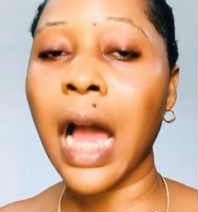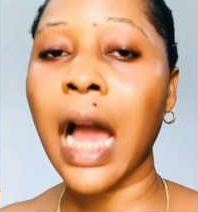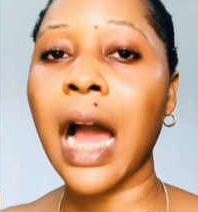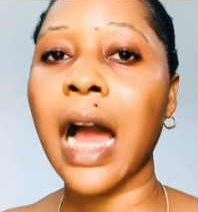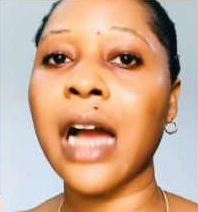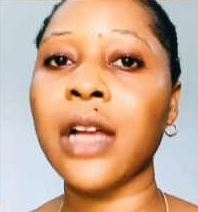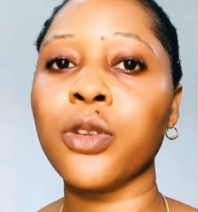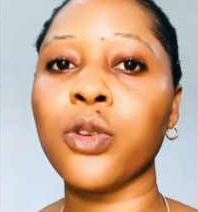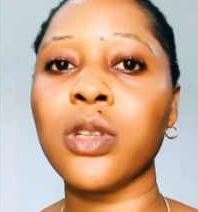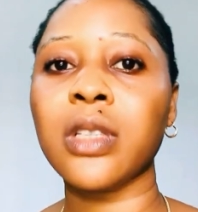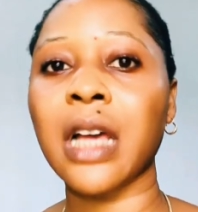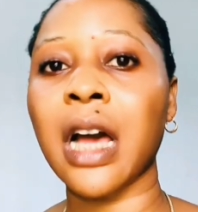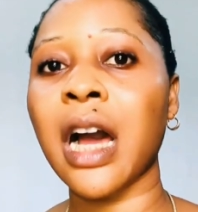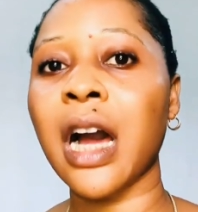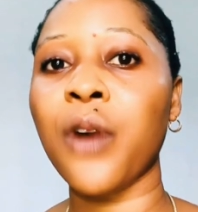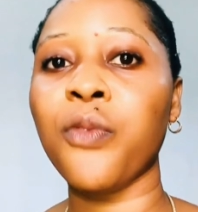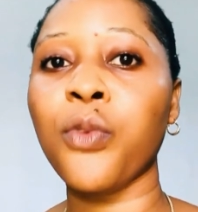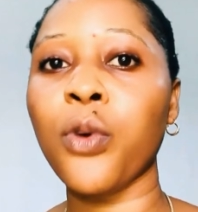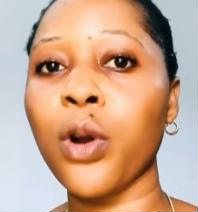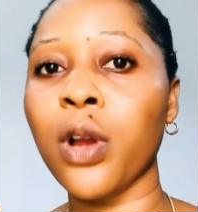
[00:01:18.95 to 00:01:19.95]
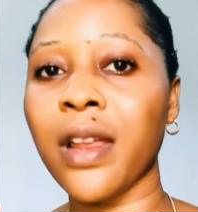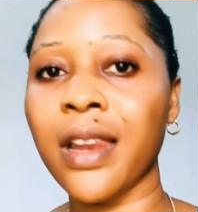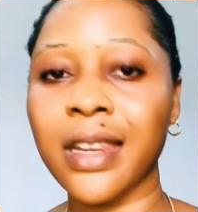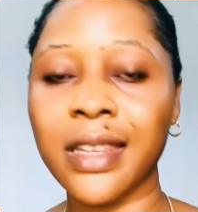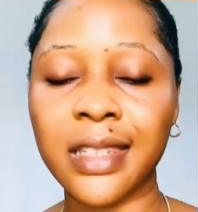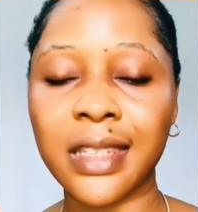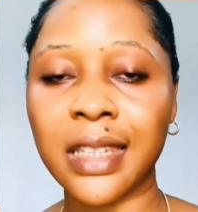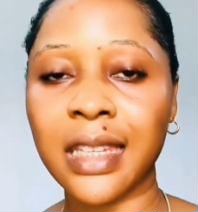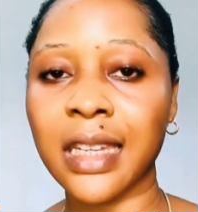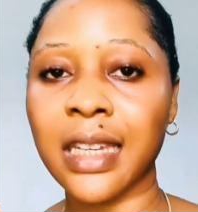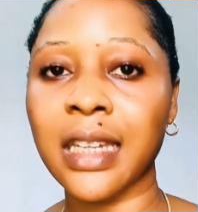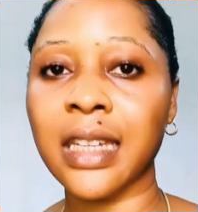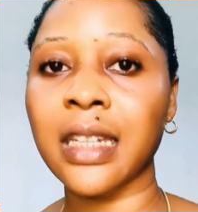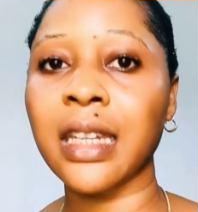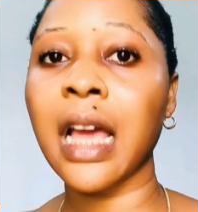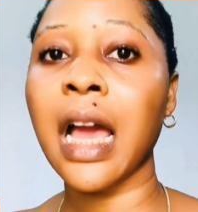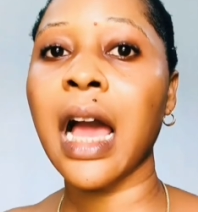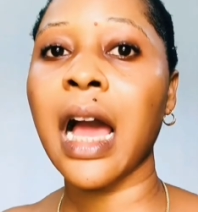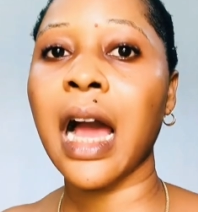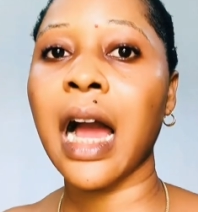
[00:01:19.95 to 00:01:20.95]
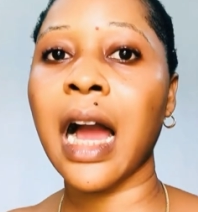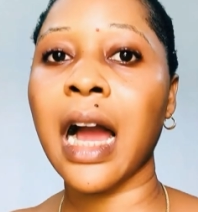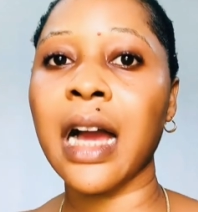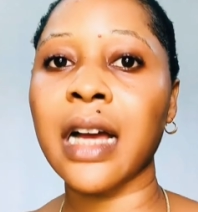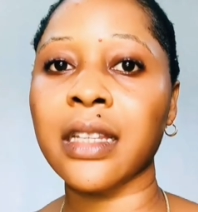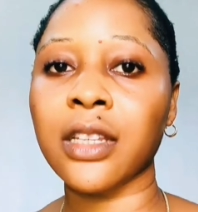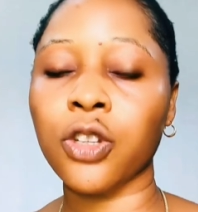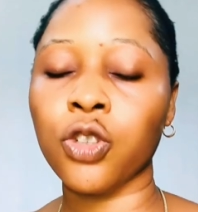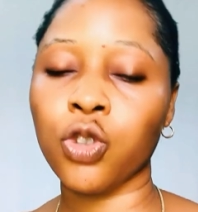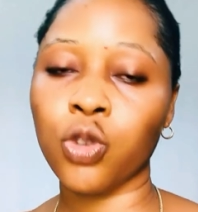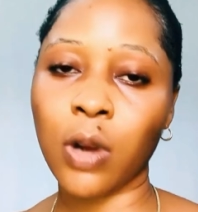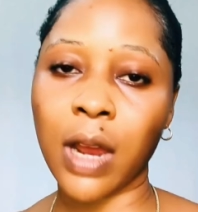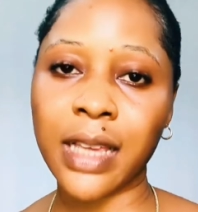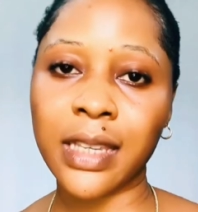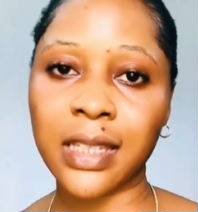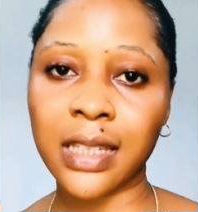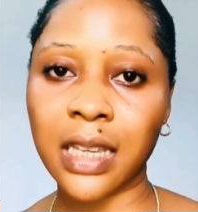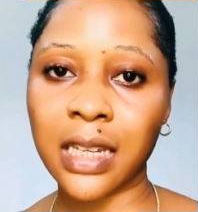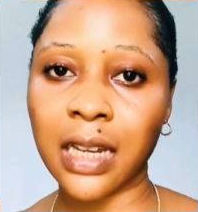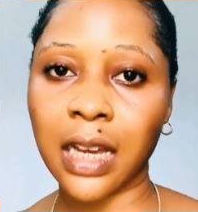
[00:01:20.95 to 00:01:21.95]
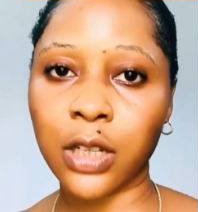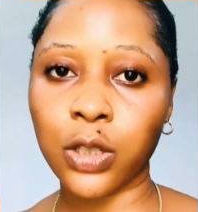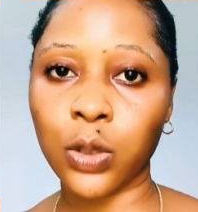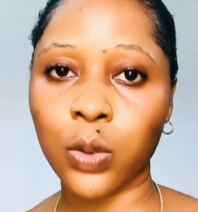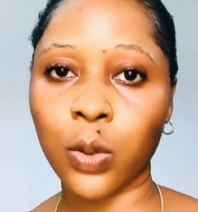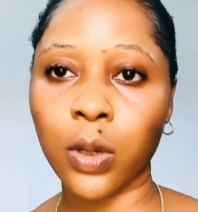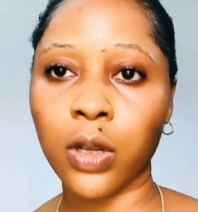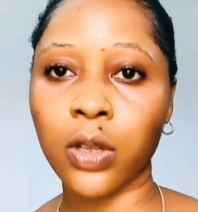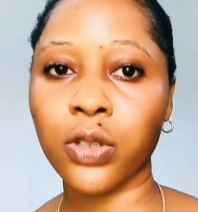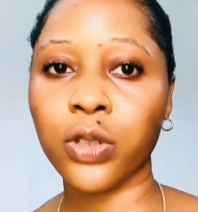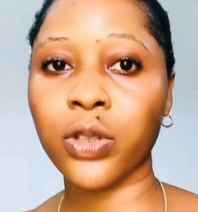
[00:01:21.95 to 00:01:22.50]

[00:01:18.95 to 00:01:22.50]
and those that have oily skin and dry skin as well.